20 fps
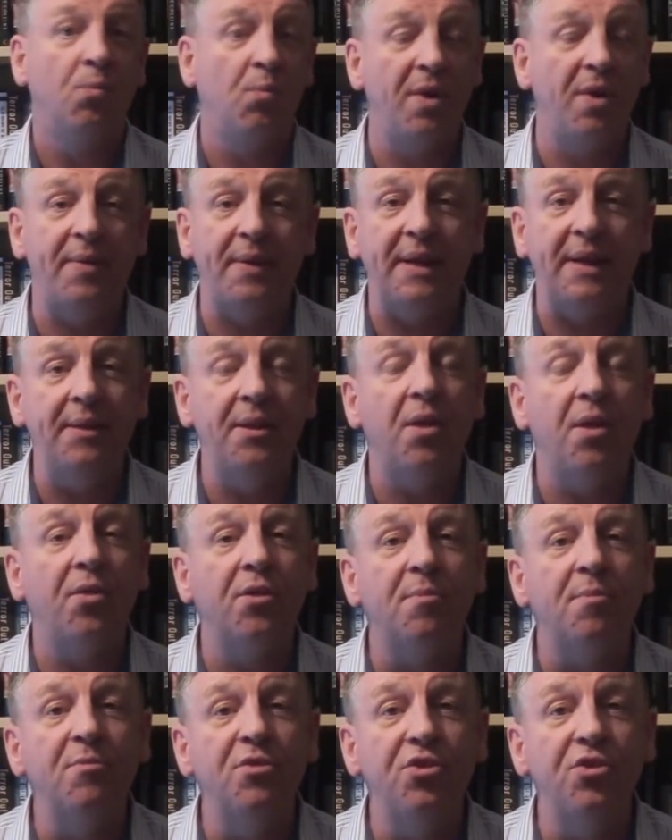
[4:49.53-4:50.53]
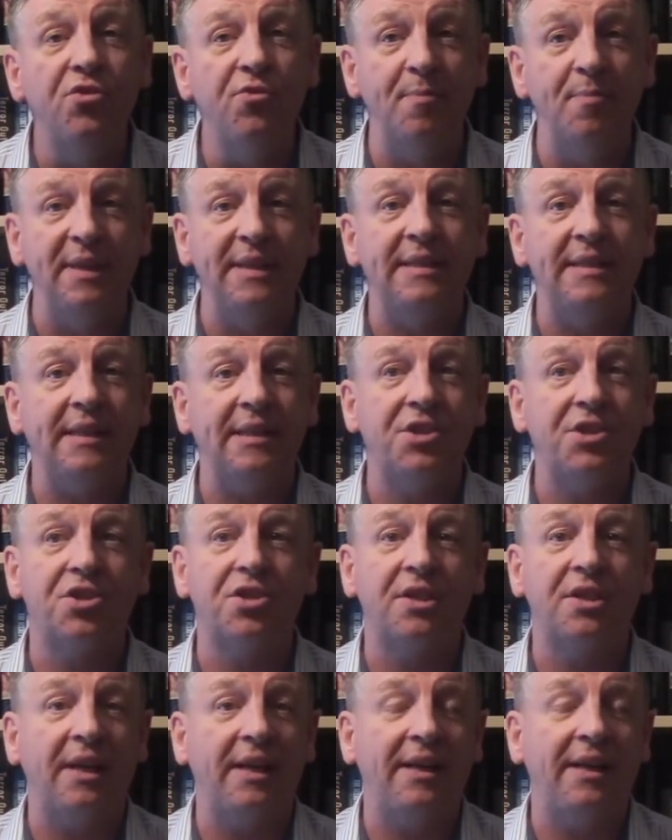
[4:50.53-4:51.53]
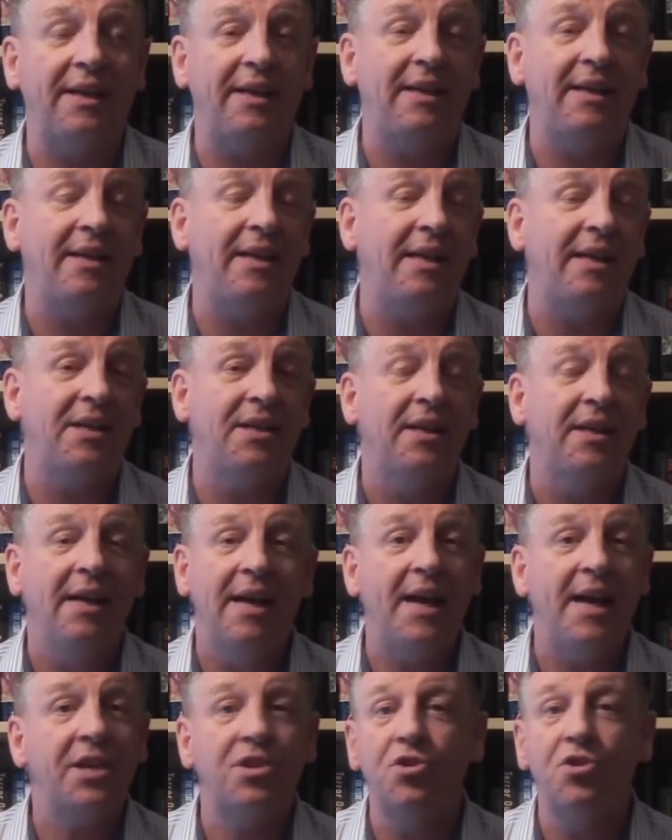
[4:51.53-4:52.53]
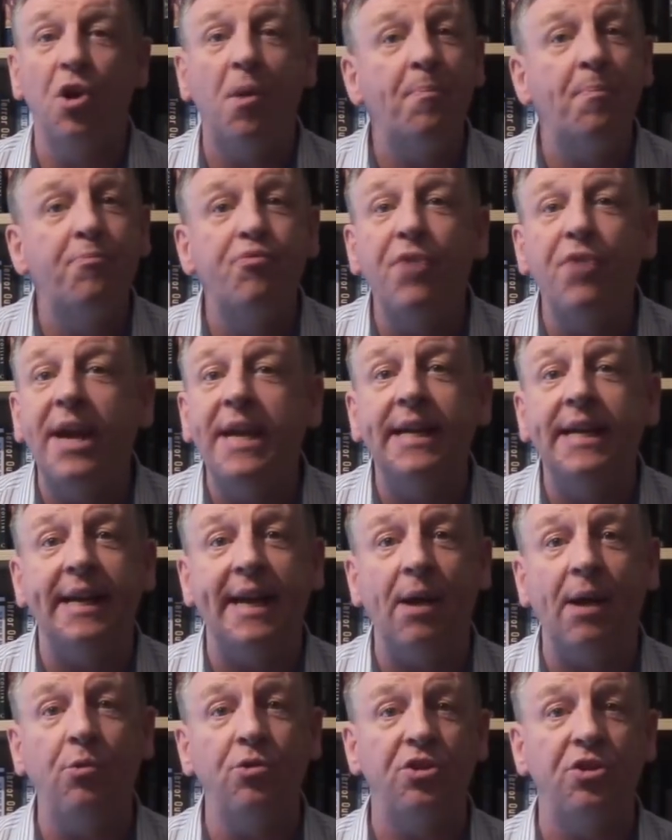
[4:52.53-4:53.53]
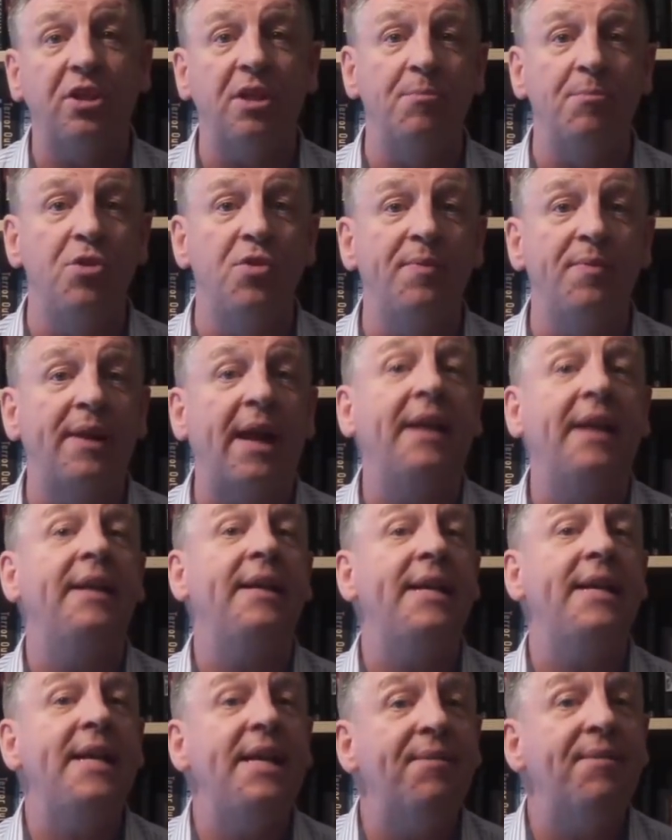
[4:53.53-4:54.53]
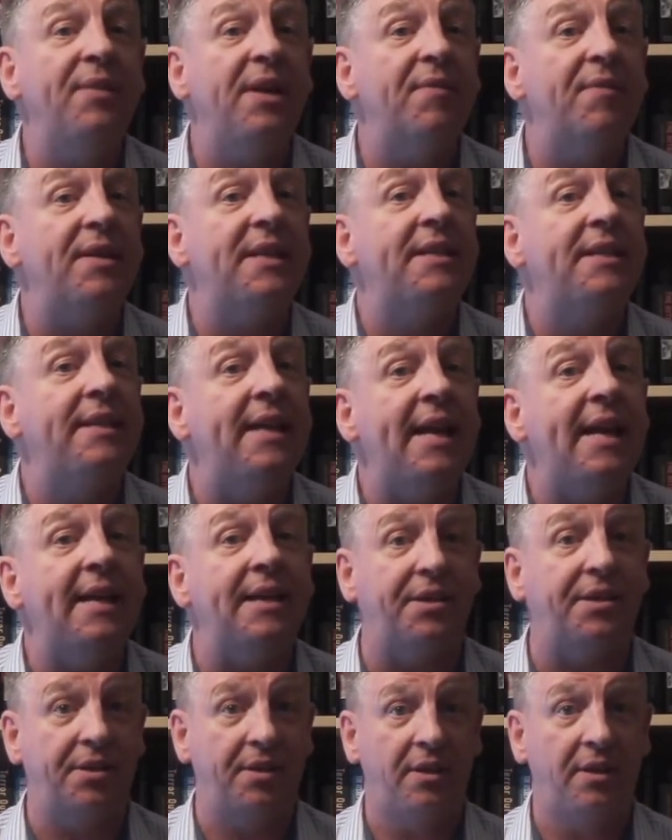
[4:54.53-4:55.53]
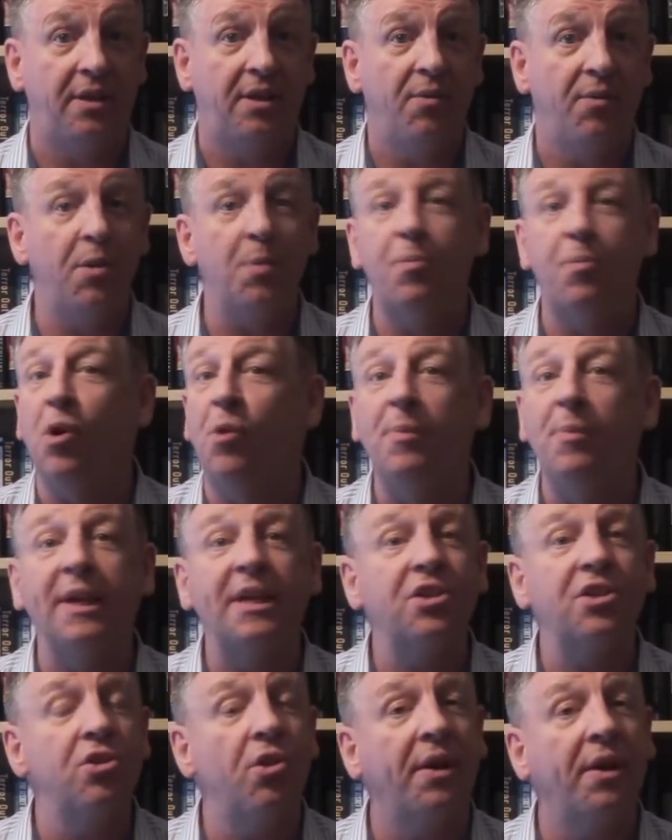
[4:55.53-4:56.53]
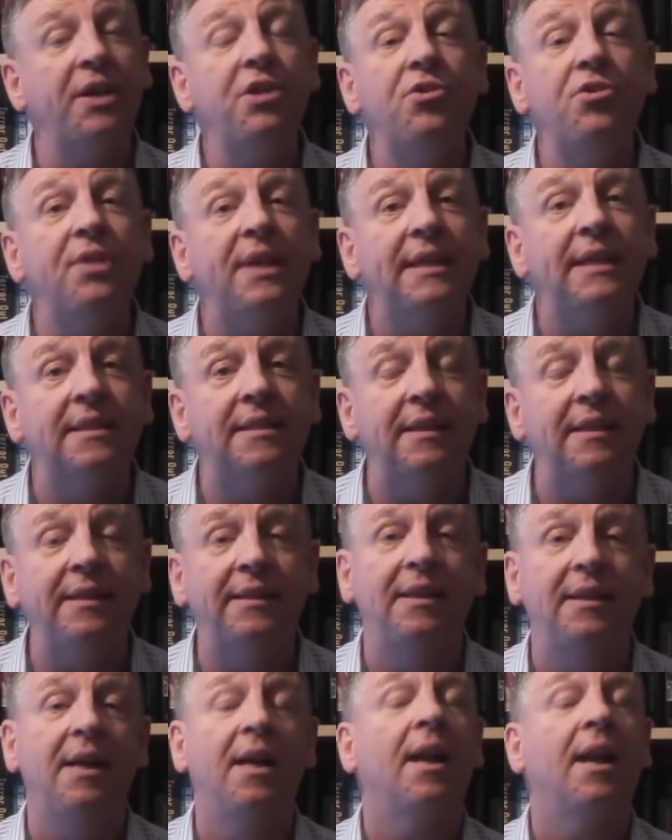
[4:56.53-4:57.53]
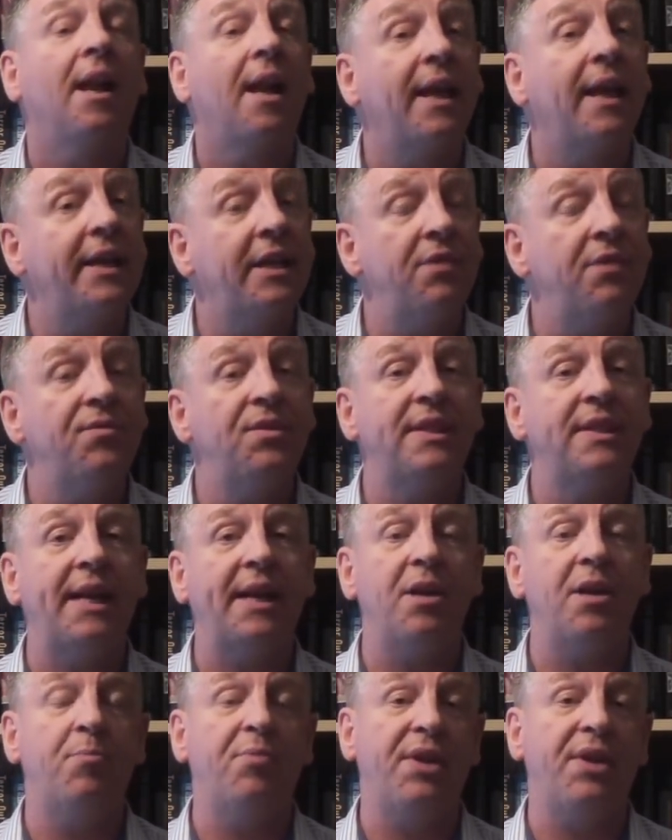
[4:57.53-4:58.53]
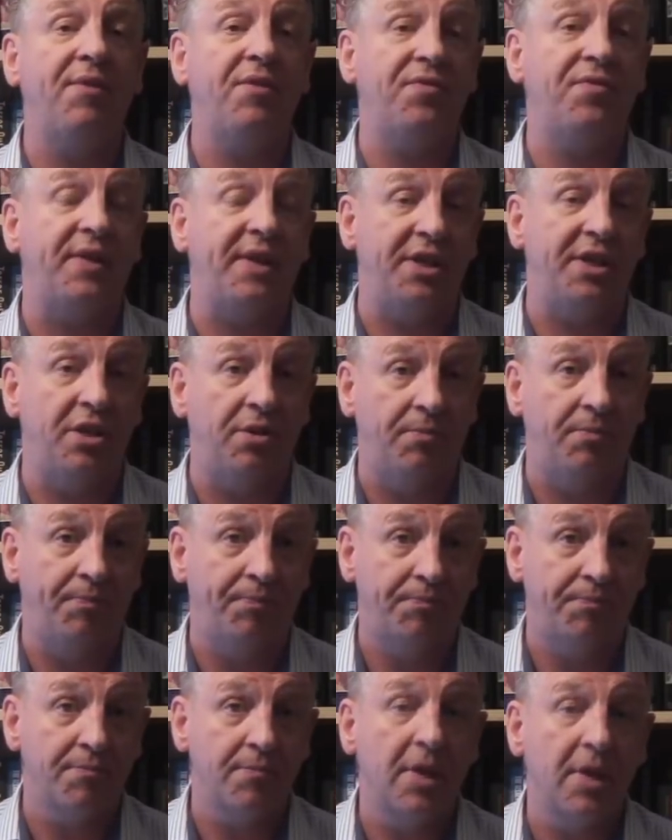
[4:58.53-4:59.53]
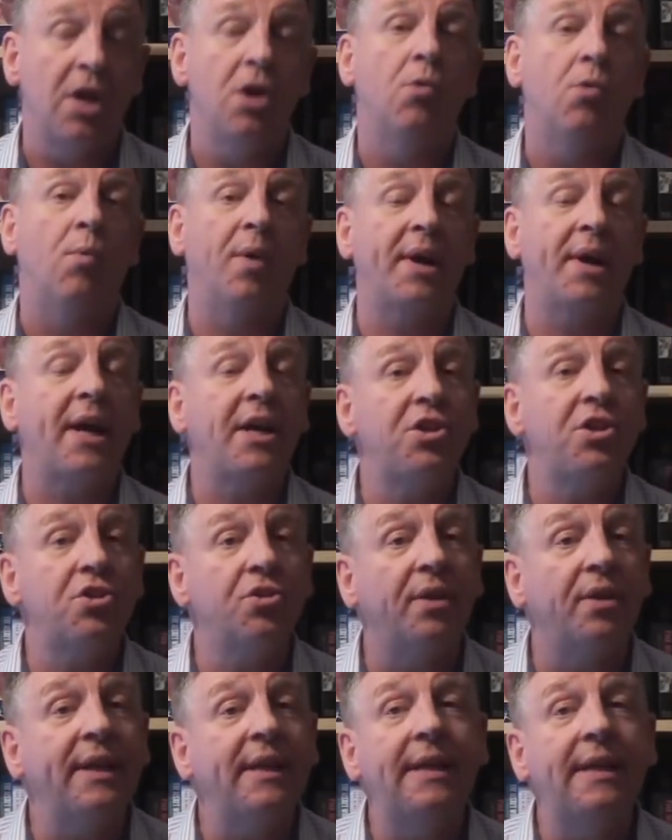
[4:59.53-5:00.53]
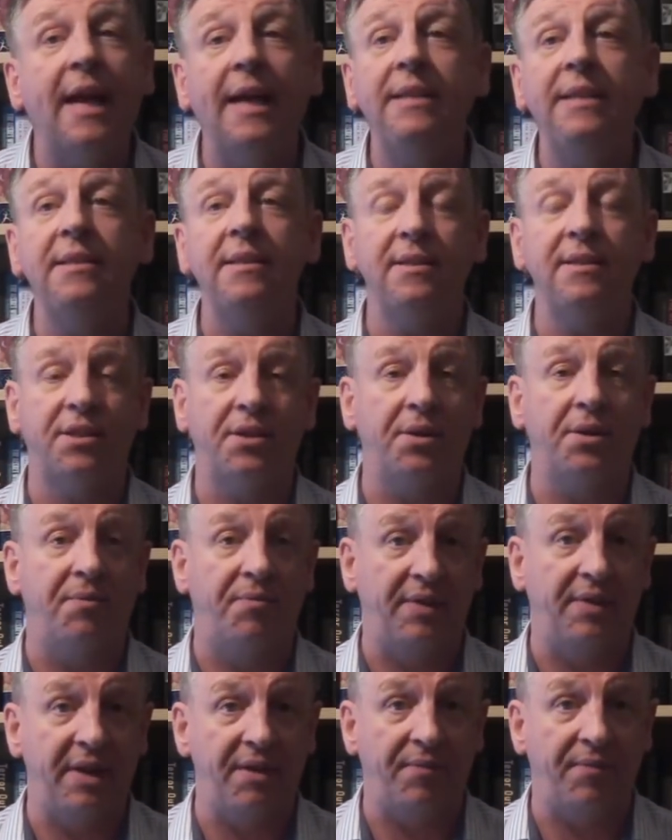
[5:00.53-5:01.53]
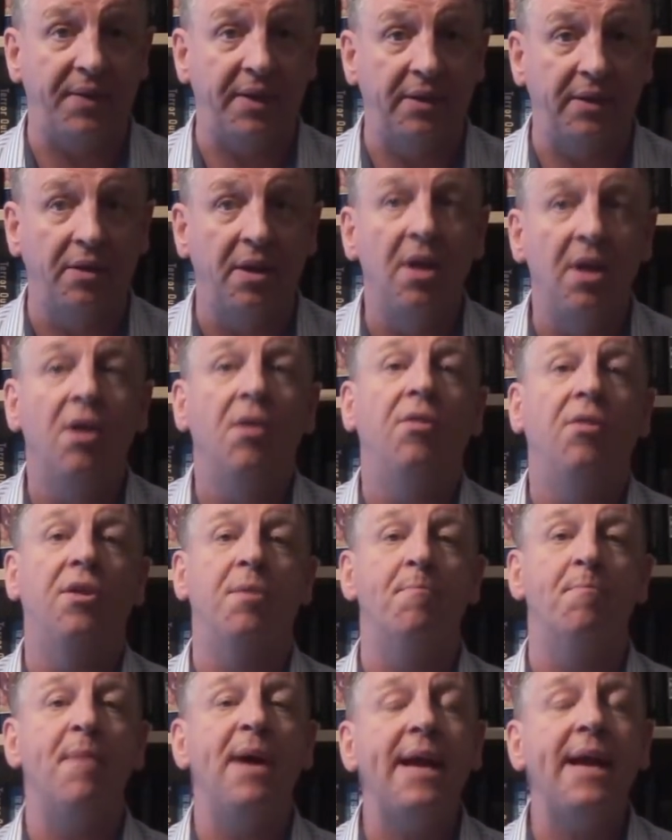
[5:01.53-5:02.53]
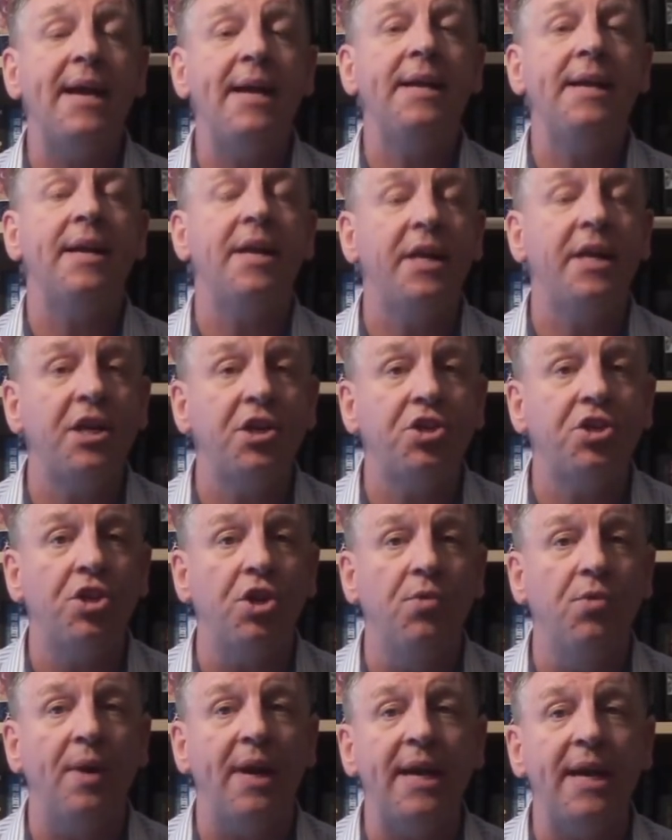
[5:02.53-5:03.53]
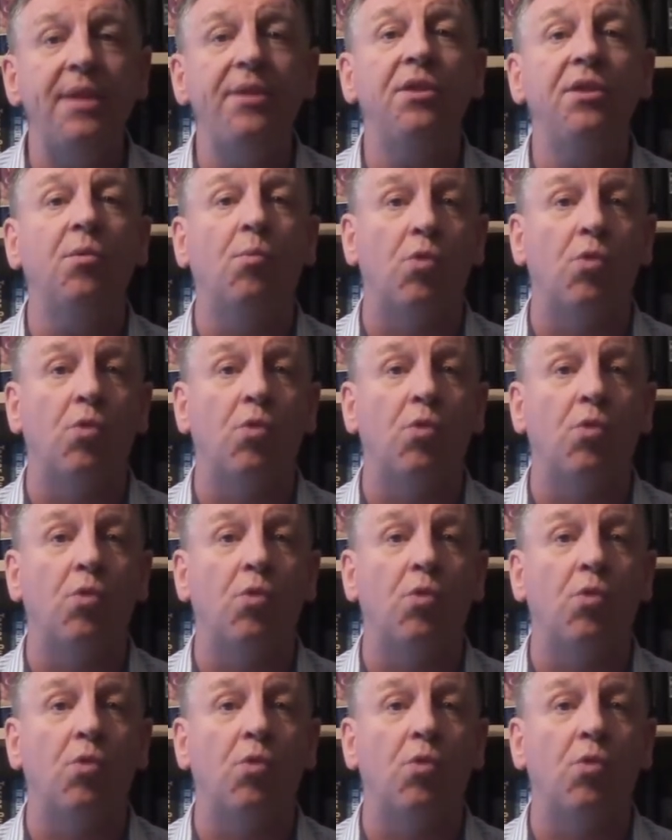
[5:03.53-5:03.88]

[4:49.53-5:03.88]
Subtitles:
within the movement. It's not breaking out of the movement, and even if it did, the public's not interested. Like I've said in a previous video, When I stood in Kensington and Fairfield, the main issue in